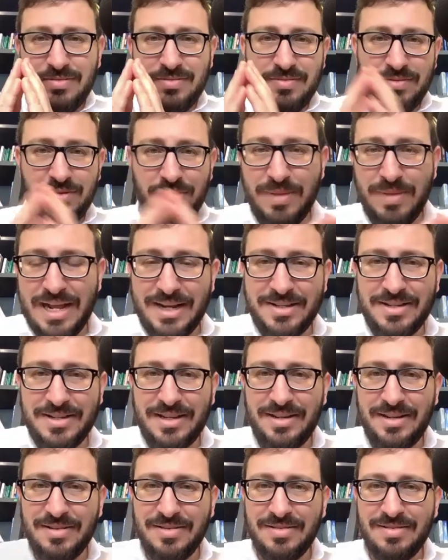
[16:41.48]

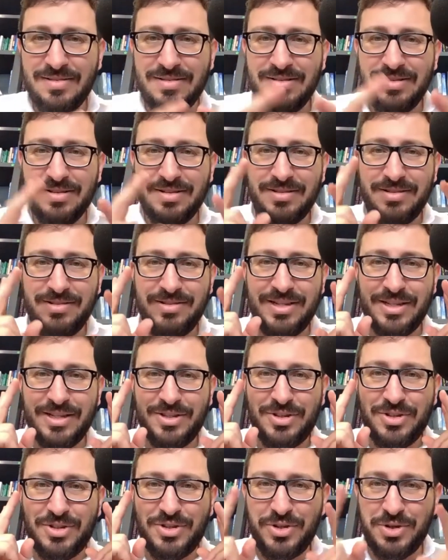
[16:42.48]
humanity did
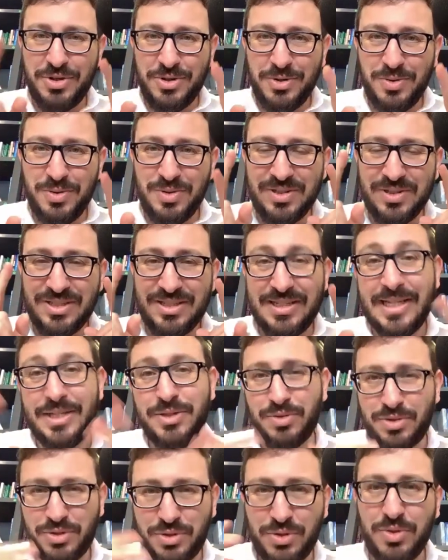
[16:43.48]
two sins
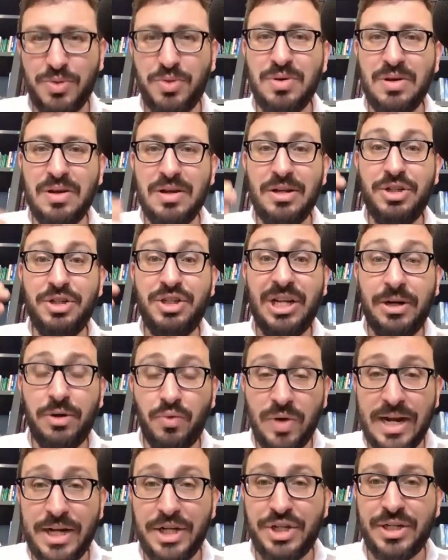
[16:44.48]
or two
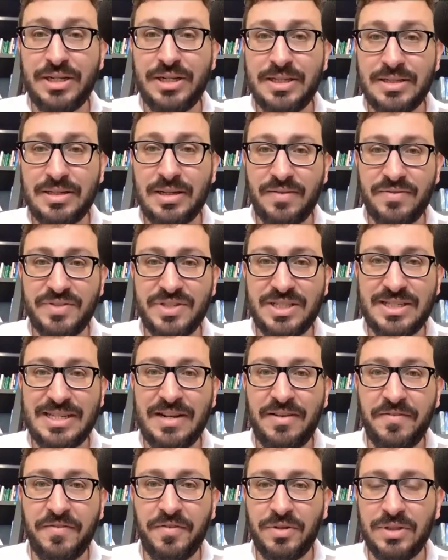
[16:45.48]
generations of
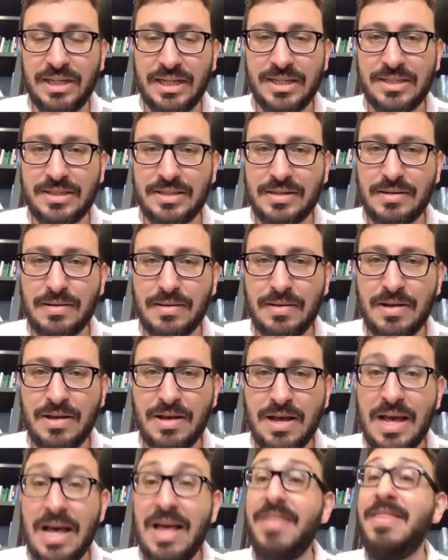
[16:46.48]
sinfulness
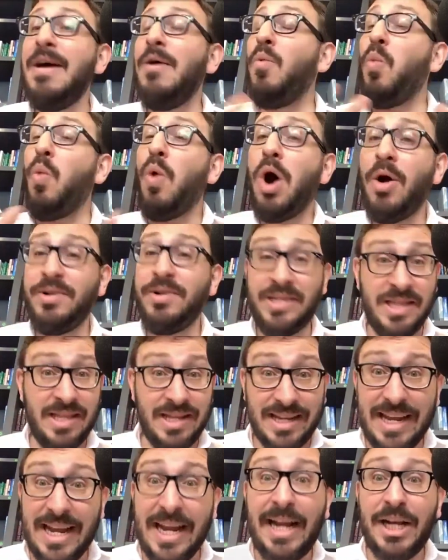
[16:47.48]
that warranted,
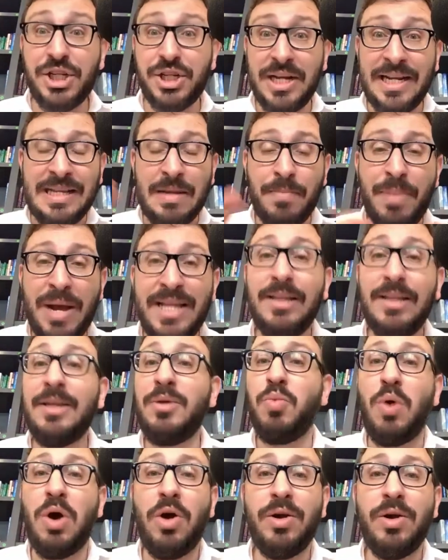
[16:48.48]
that each independently
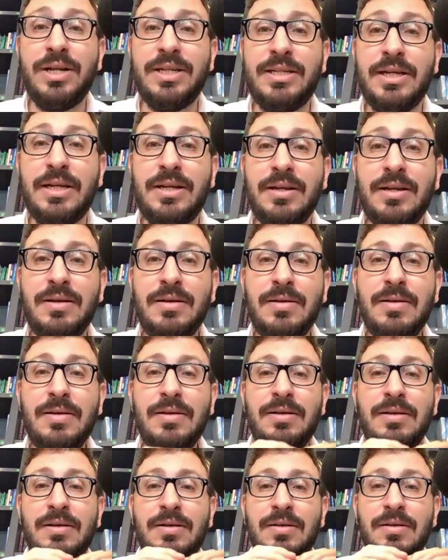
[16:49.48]
warranted
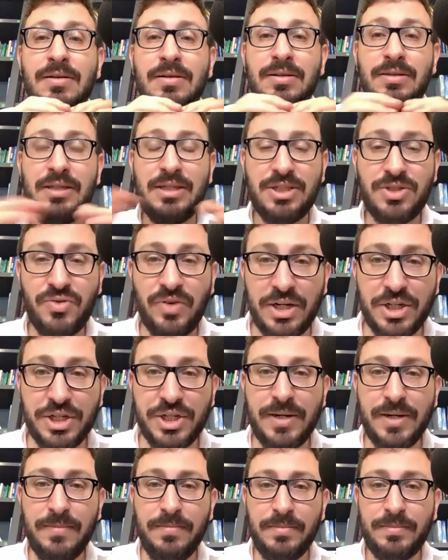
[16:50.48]

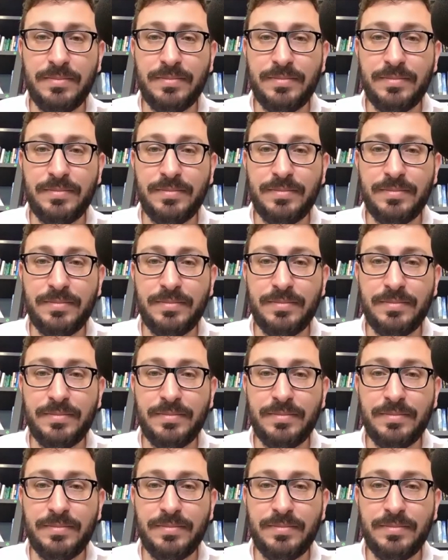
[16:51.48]
destruction.